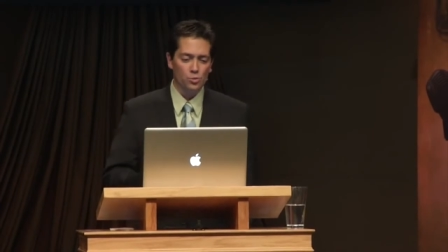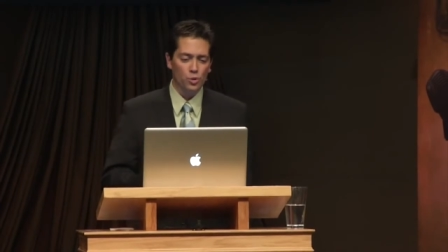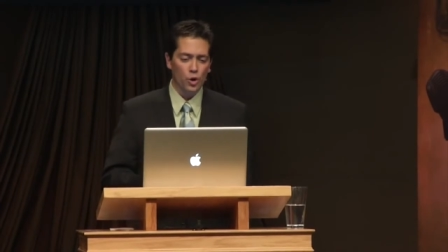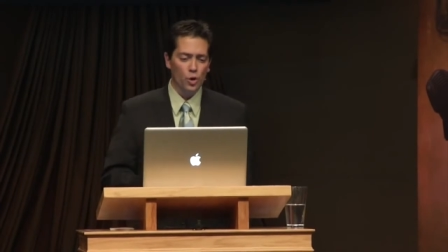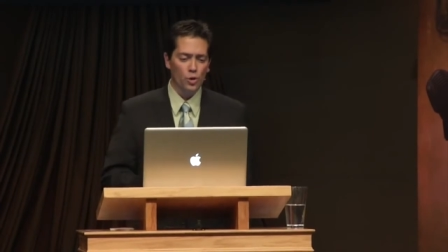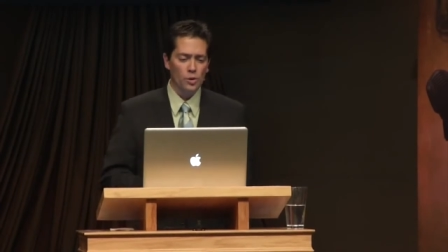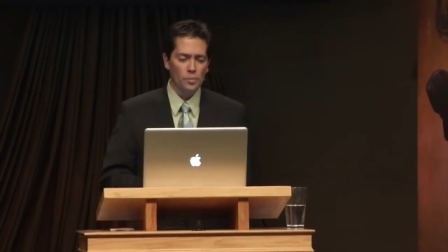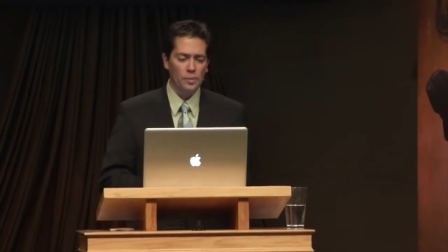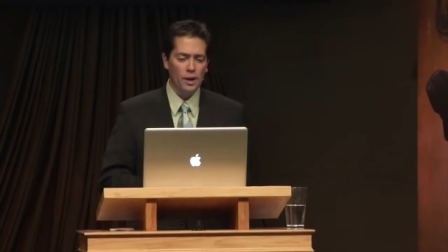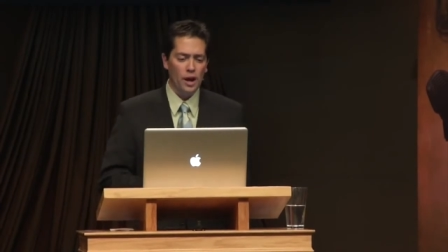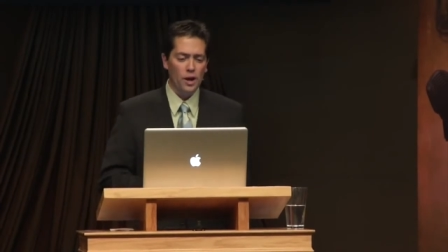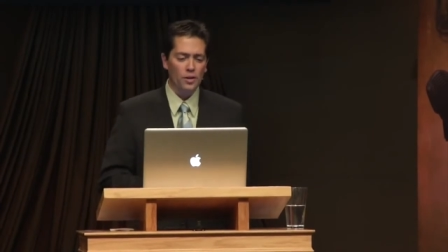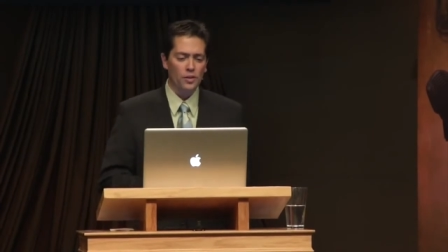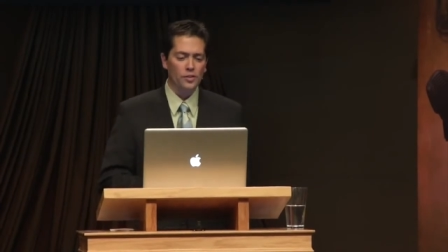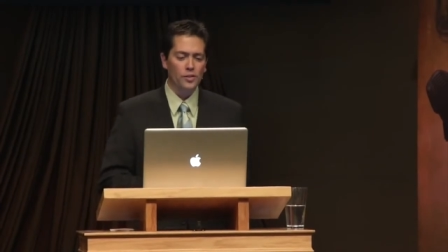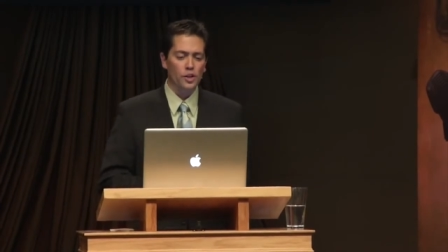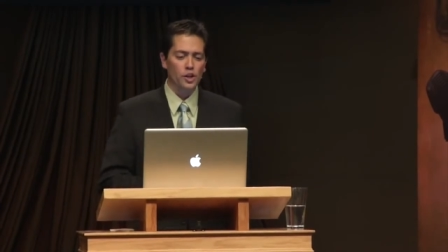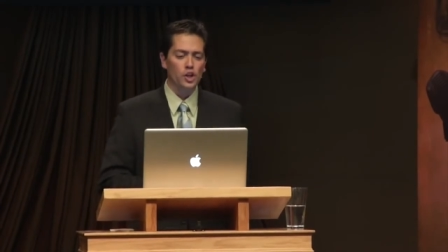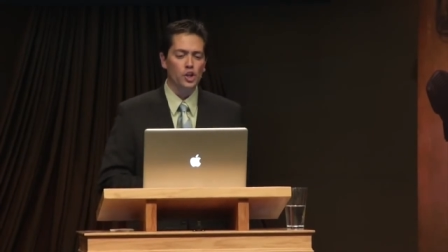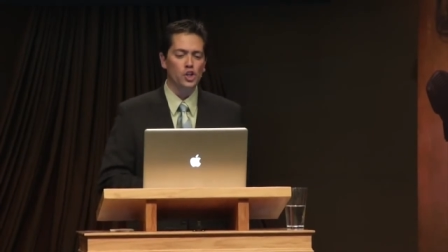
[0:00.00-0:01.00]
wrote
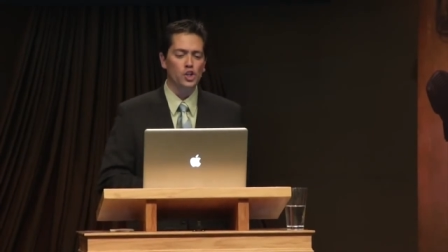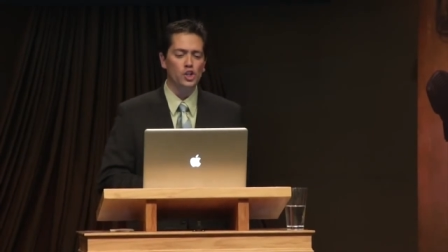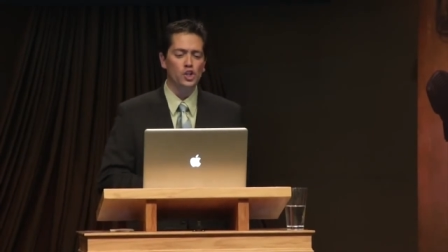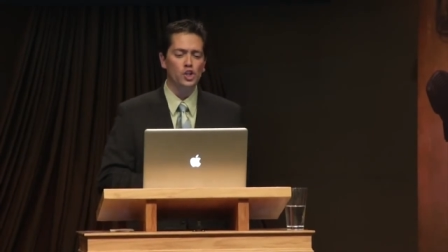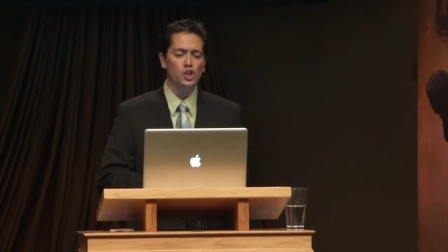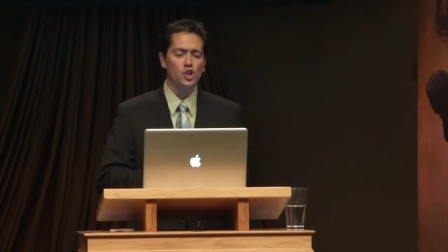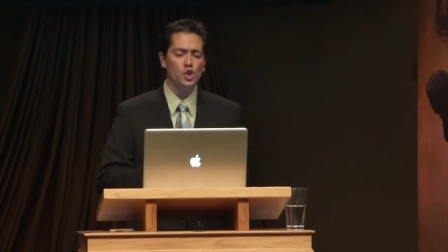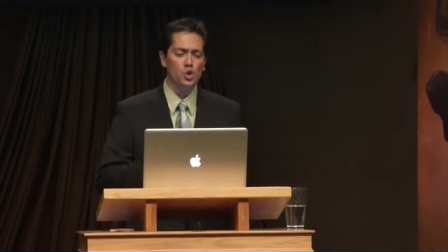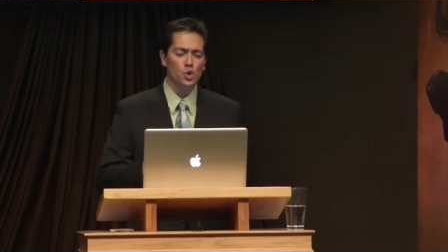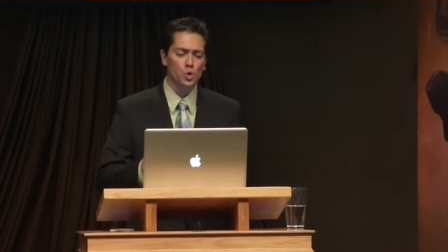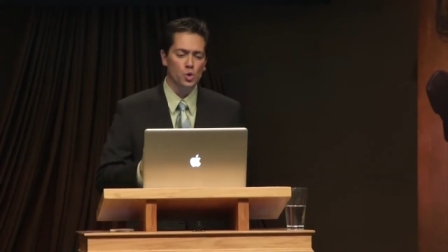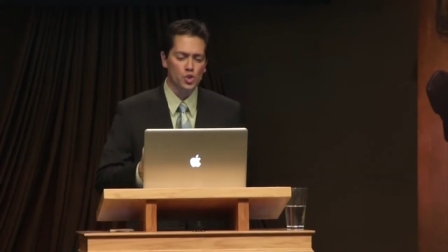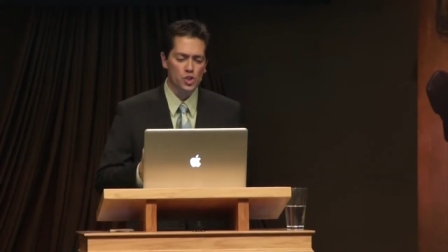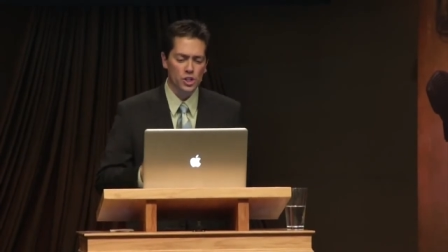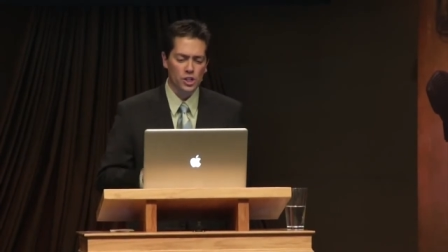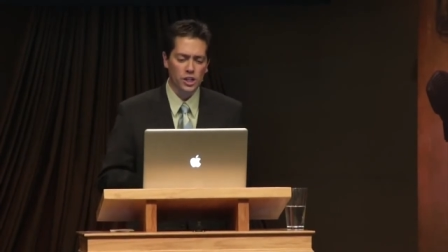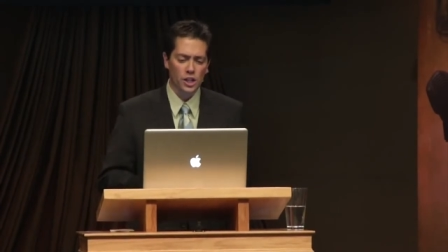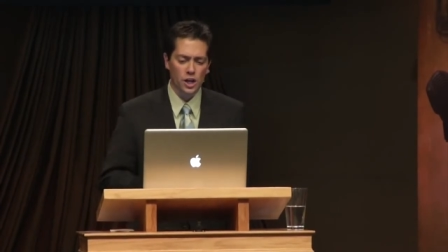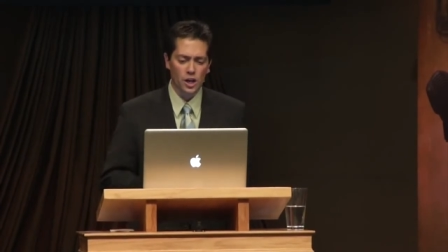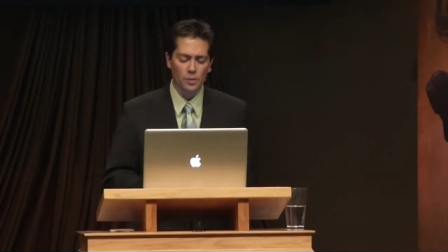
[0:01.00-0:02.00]
about the
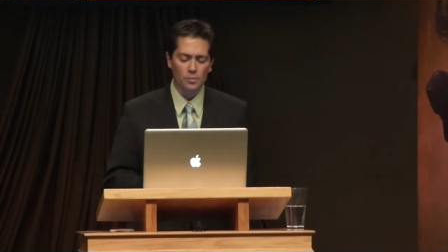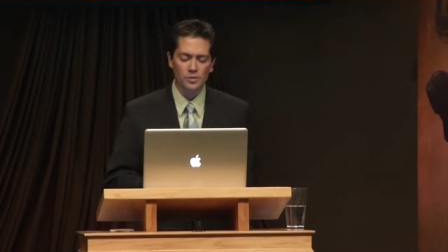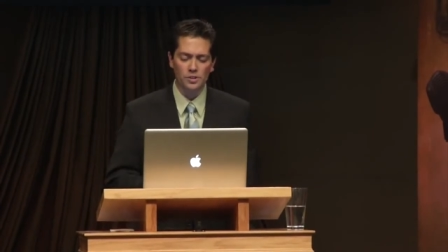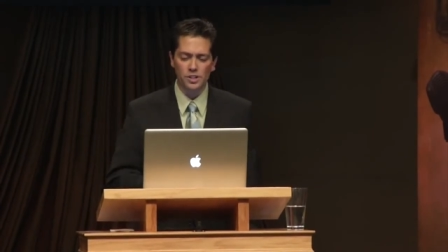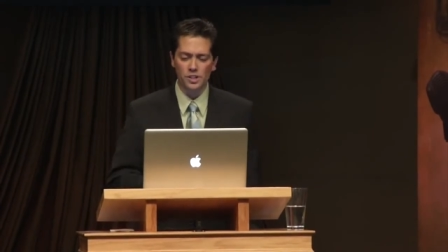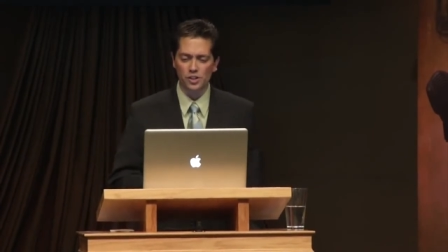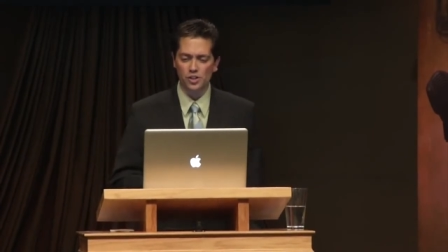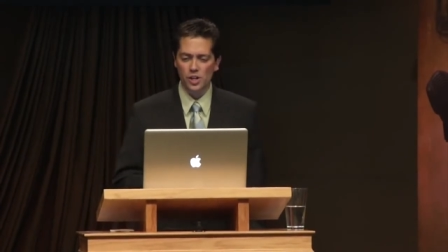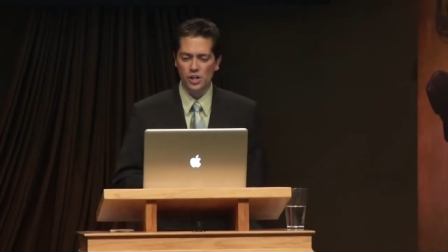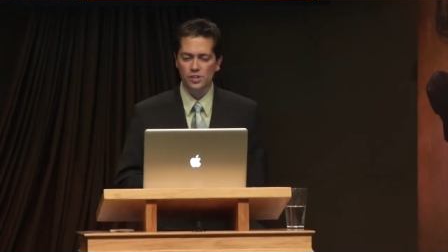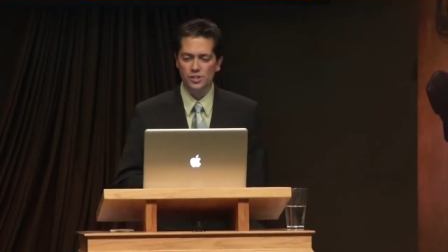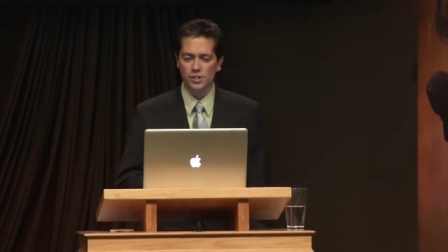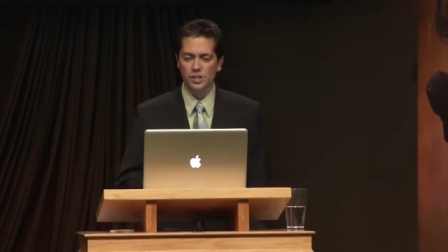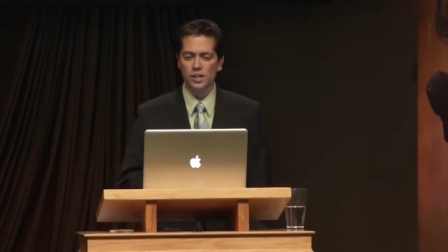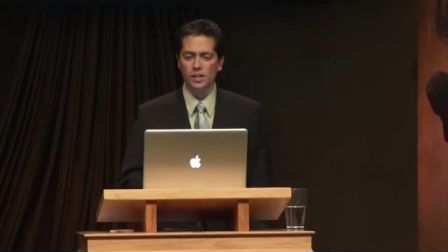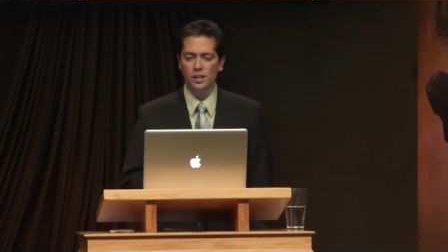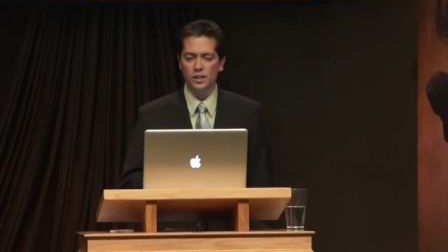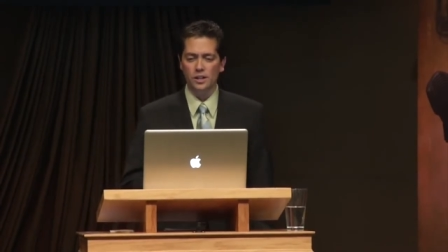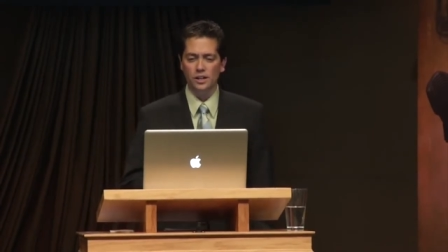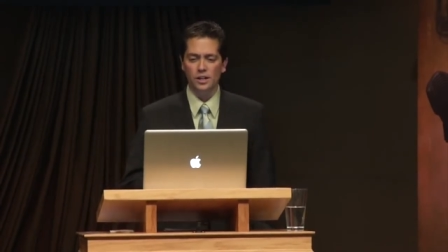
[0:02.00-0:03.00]
huge club DJ
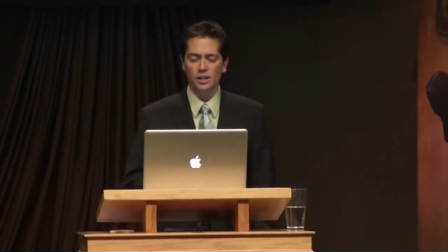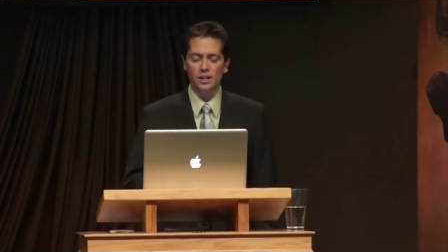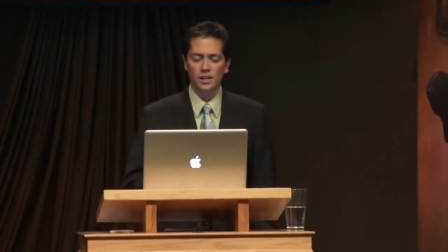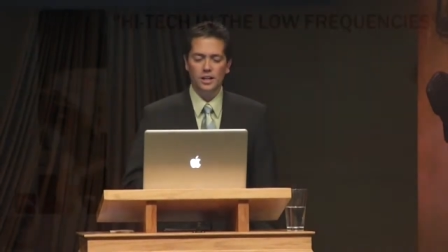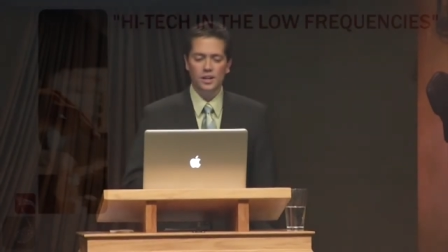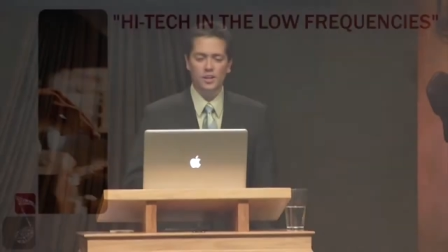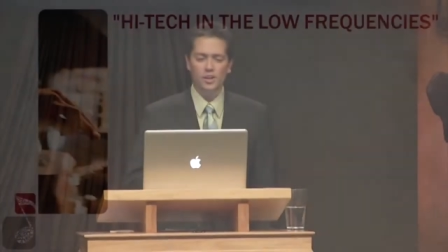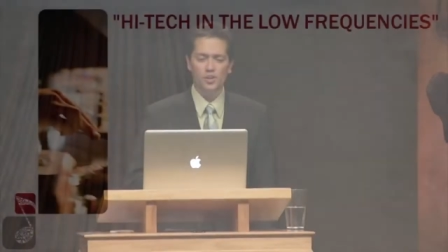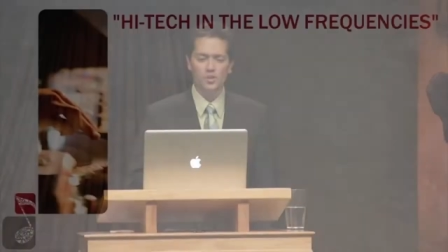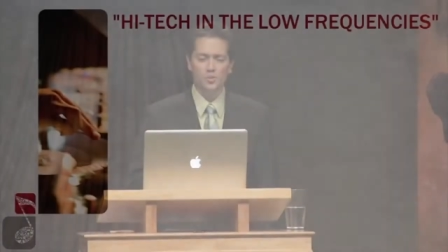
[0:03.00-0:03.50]
scene. And